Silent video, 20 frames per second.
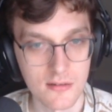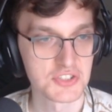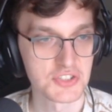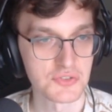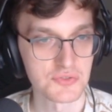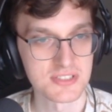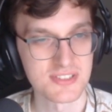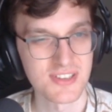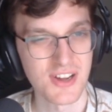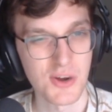
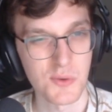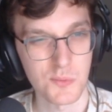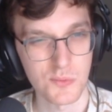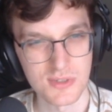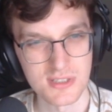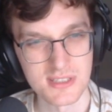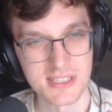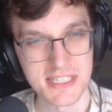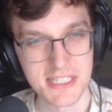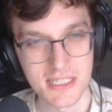So it's not
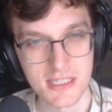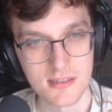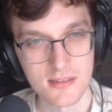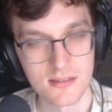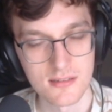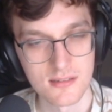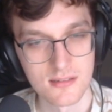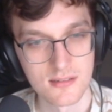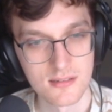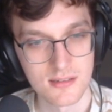really
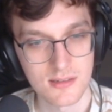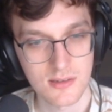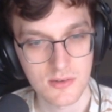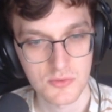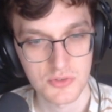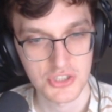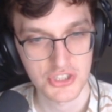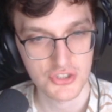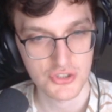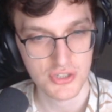
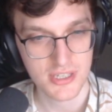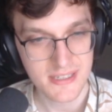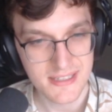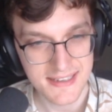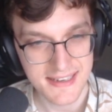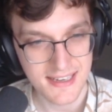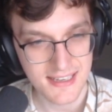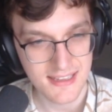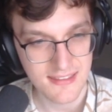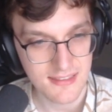
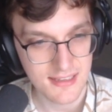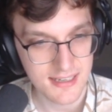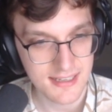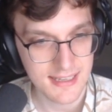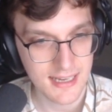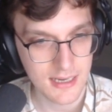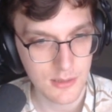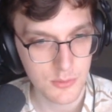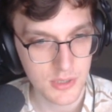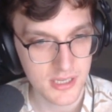restricting anything in
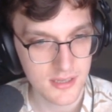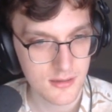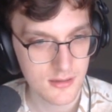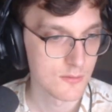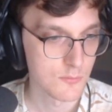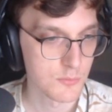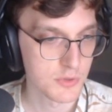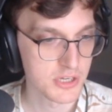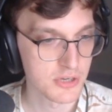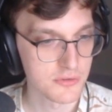that way.
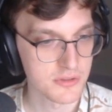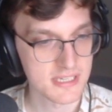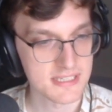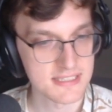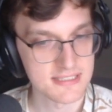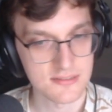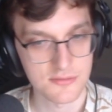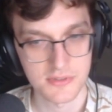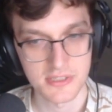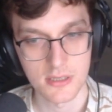We know
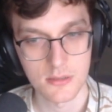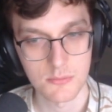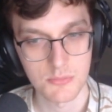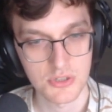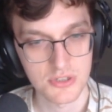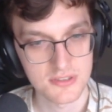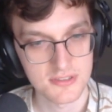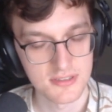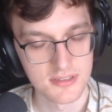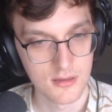these 3
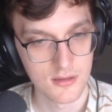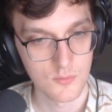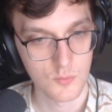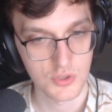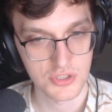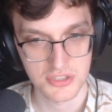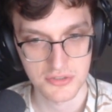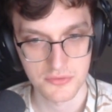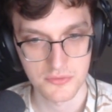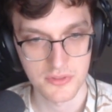numbers,
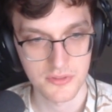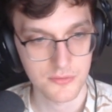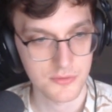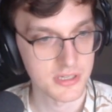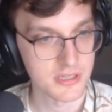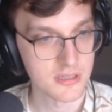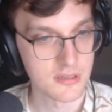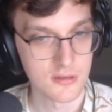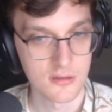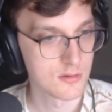1, 2, and
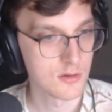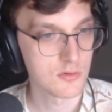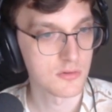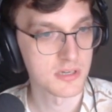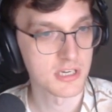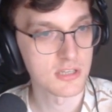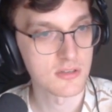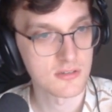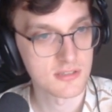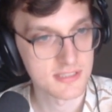3. Oh,
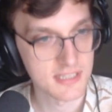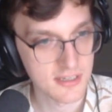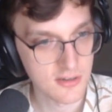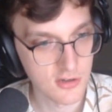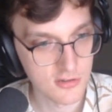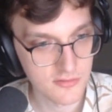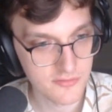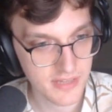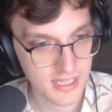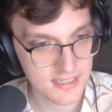and it looks like
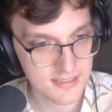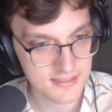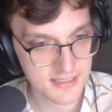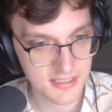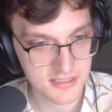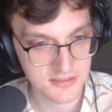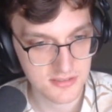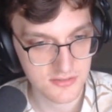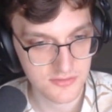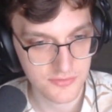all of that is
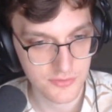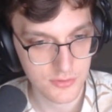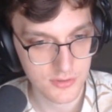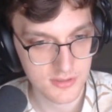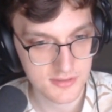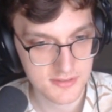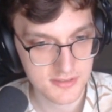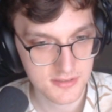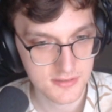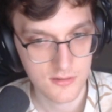answered for
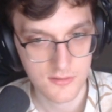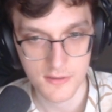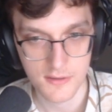us.